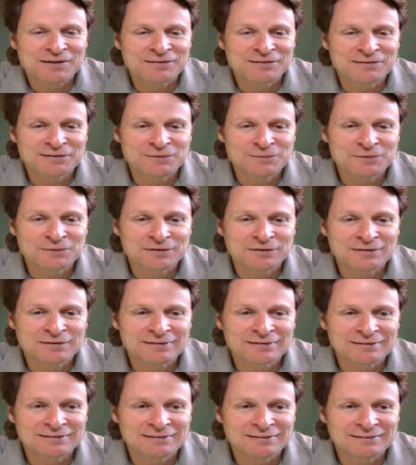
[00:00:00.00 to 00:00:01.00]
I think one
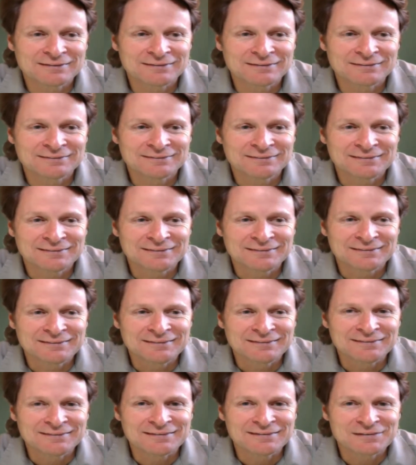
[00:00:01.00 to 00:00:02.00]
of the uh,
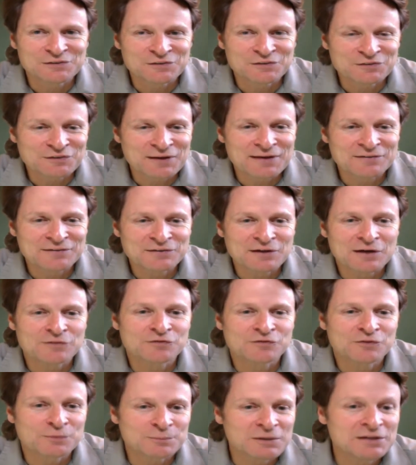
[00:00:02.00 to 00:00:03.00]
things that stands
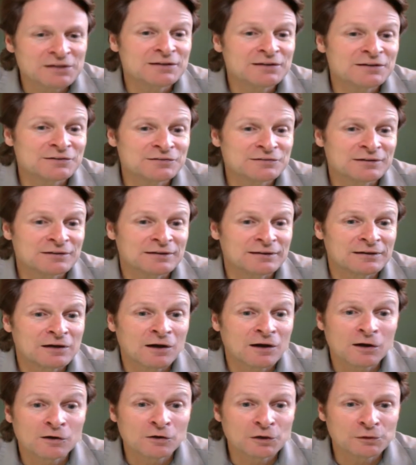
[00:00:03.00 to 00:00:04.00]
out for me as a
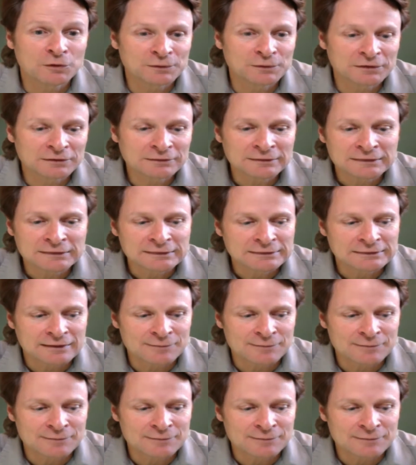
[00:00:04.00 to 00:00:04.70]
car owner.